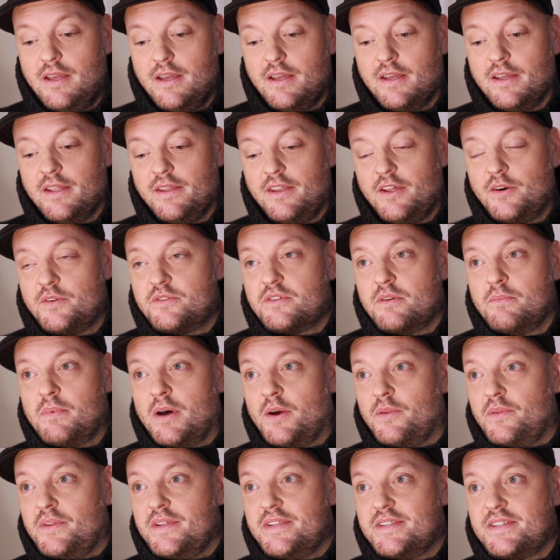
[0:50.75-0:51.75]
knows
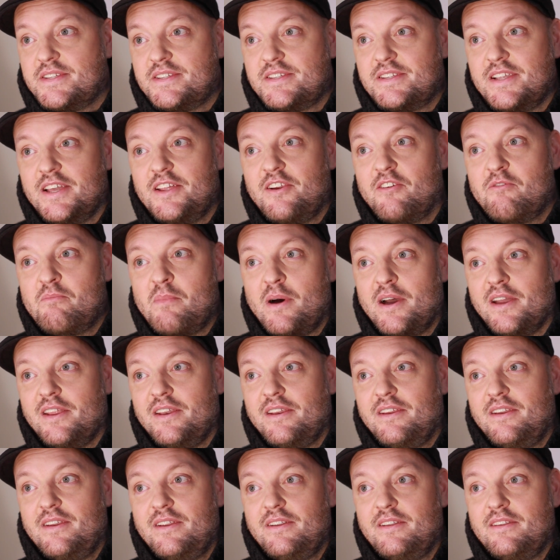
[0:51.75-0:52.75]
about this state of
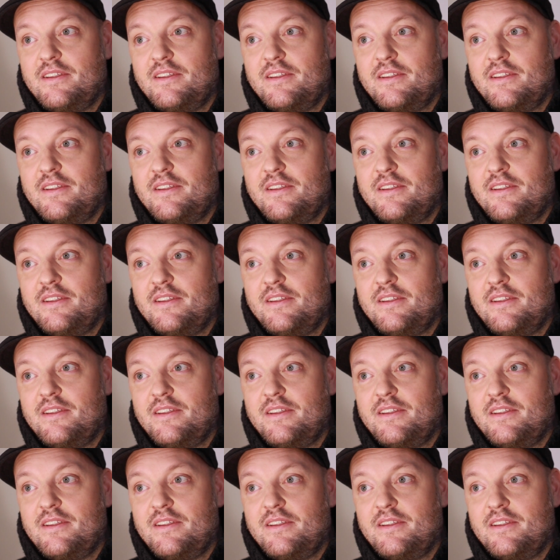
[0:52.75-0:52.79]
mind